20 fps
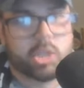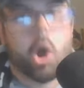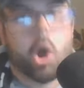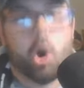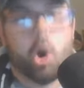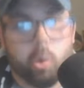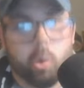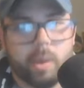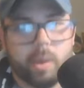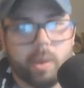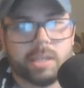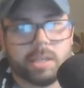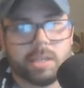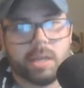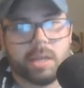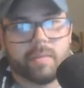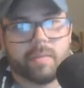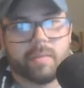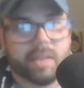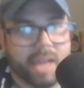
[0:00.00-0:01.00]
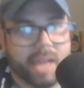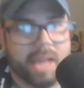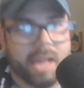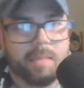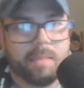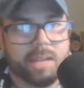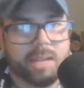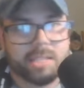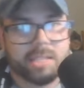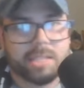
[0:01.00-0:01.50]
always the love of the
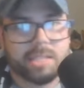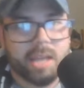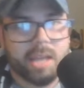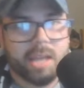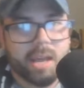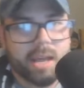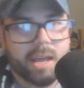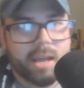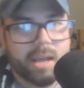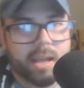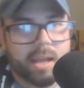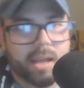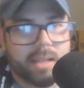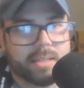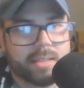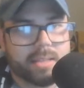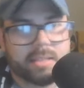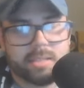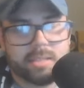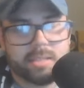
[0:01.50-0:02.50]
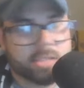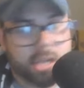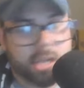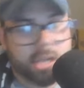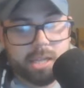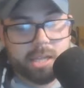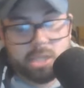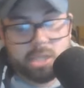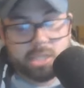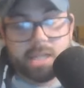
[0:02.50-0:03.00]
game, and it's
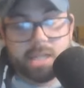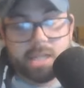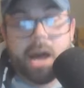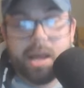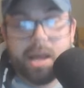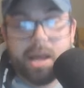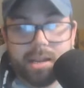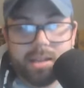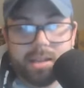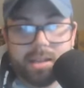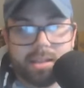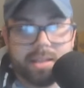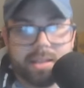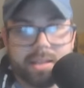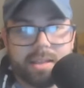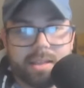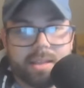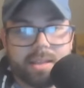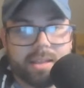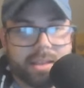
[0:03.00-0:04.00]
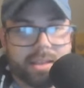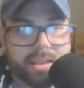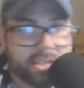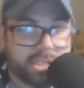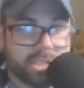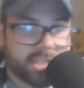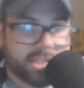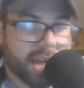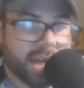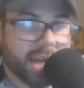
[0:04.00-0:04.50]
just not. It's
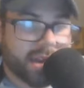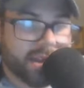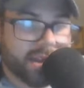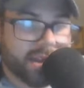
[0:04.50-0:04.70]
just not.